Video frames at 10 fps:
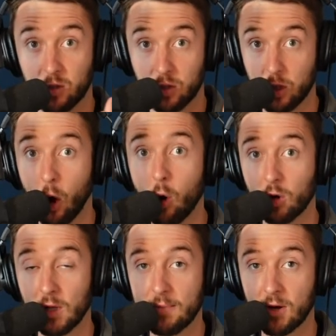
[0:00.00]

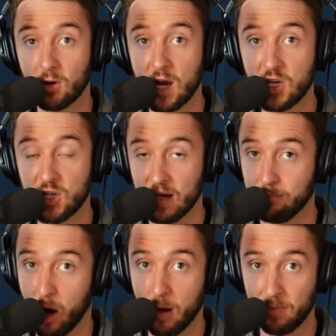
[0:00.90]
total immigration and
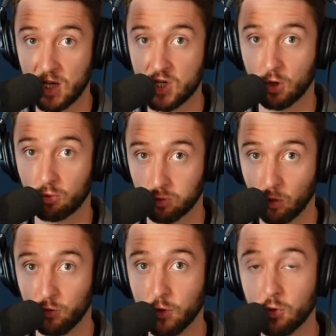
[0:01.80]
population
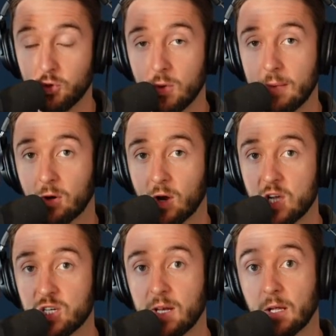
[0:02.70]
growth due to
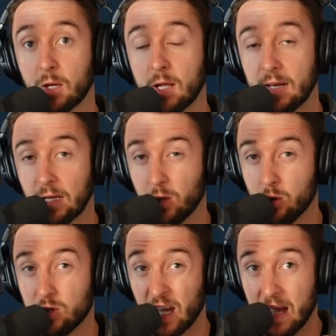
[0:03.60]
immigration, and it
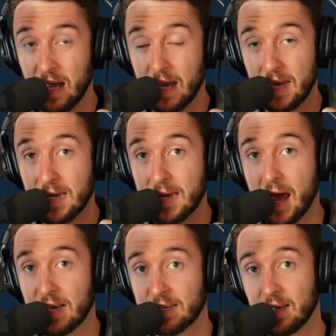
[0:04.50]
includes
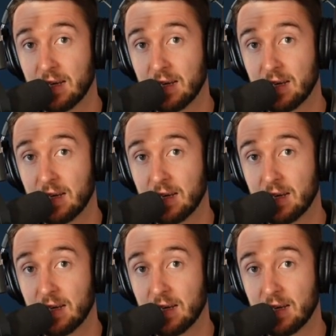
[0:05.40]
net